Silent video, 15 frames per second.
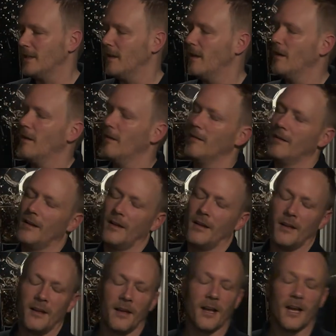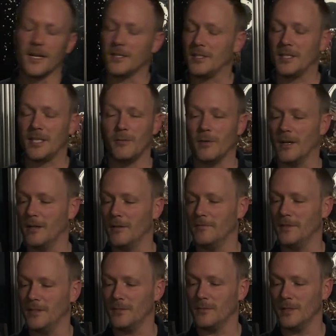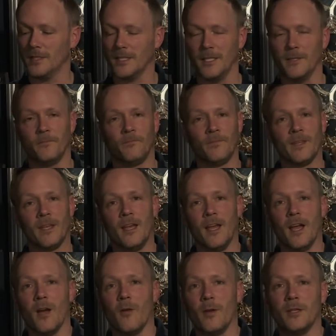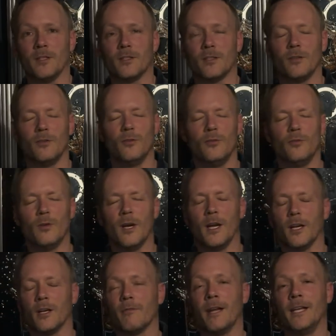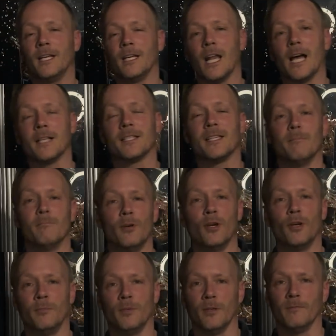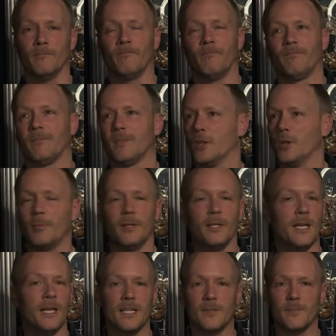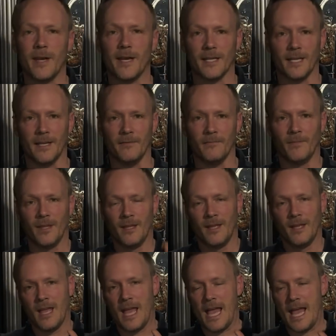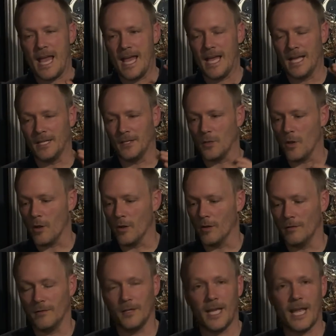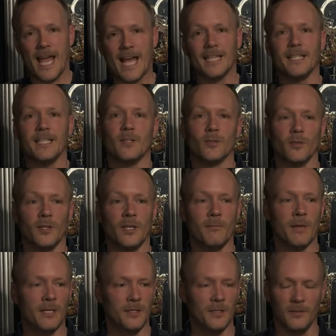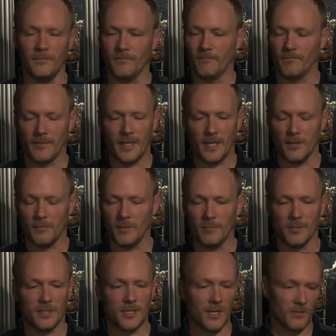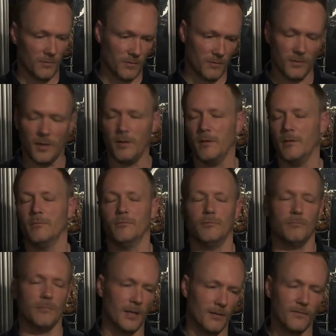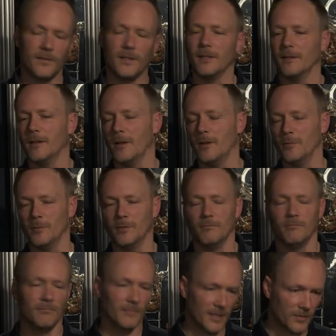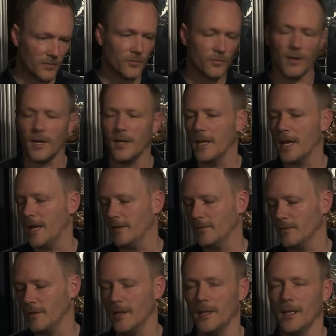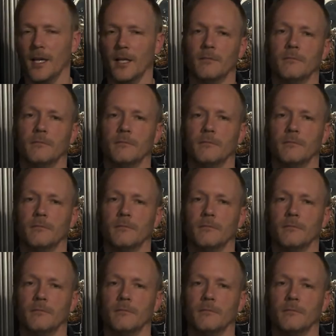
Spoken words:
Oh, I can see why I love this whiskey. Went to Grain and Glass in Birmingham a couple of years back now, and they had this on their menu. And I remember saying, oh I love Kilchoman. Let's try that.